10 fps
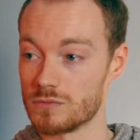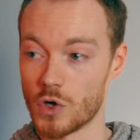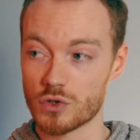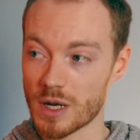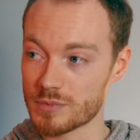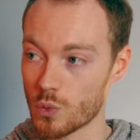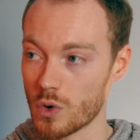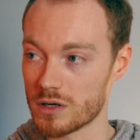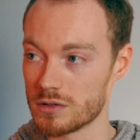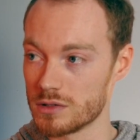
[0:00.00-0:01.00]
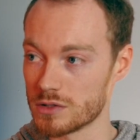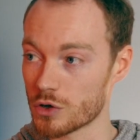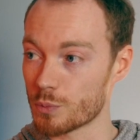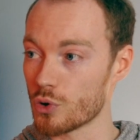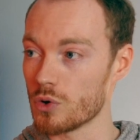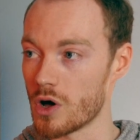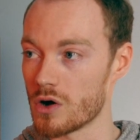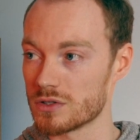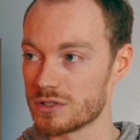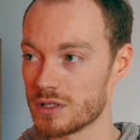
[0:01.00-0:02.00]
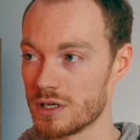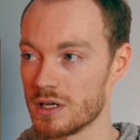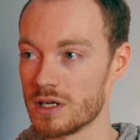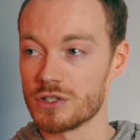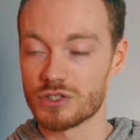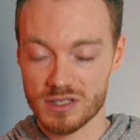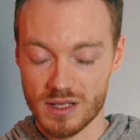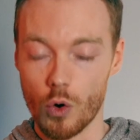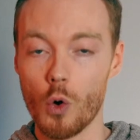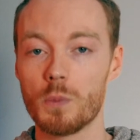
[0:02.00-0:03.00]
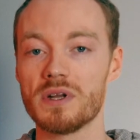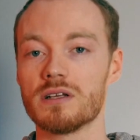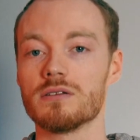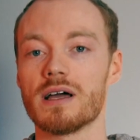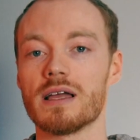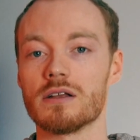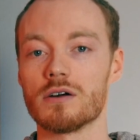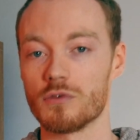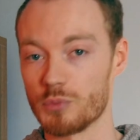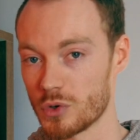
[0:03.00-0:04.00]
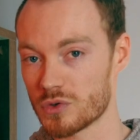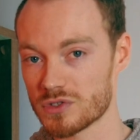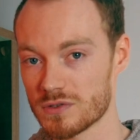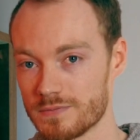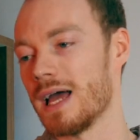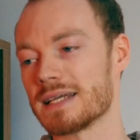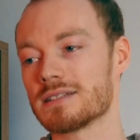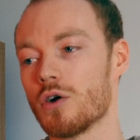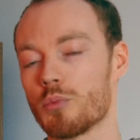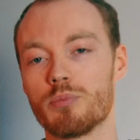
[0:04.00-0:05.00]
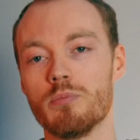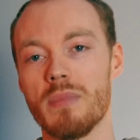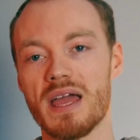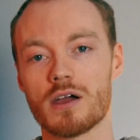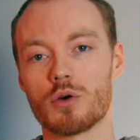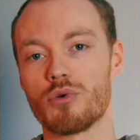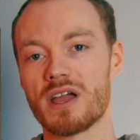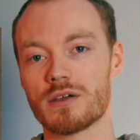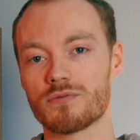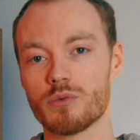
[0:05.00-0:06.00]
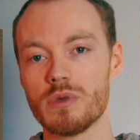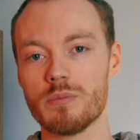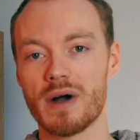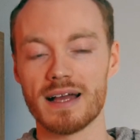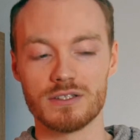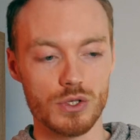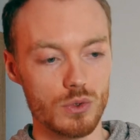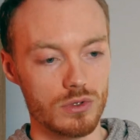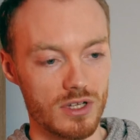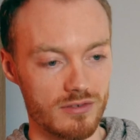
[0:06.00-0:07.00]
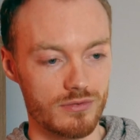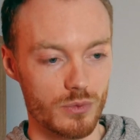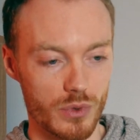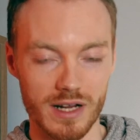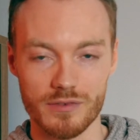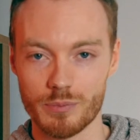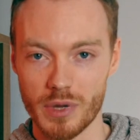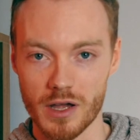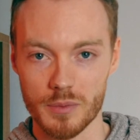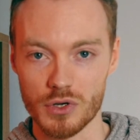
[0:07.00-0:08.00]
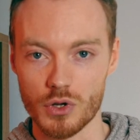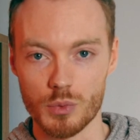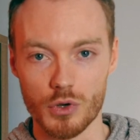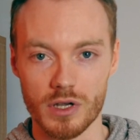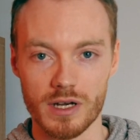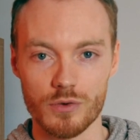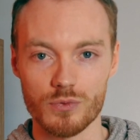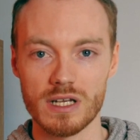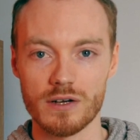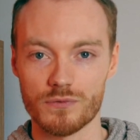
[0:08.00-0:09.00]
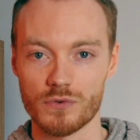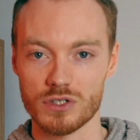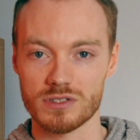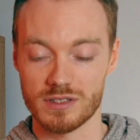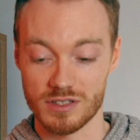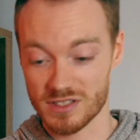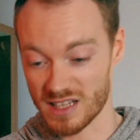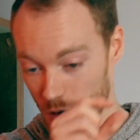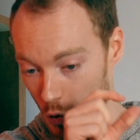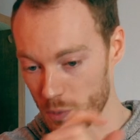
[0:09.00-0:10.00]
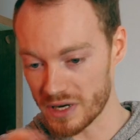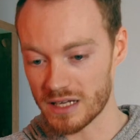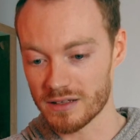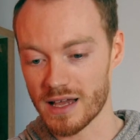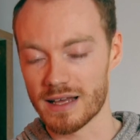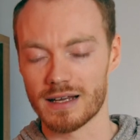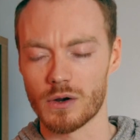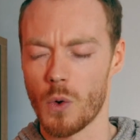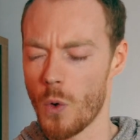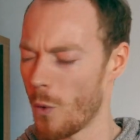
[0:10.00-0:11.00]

Not chapter one, not the prologues, just the opening line of books. It's not make it or break it for me, but I do love when I pick up a new book and I read a first, just the opening line, I go,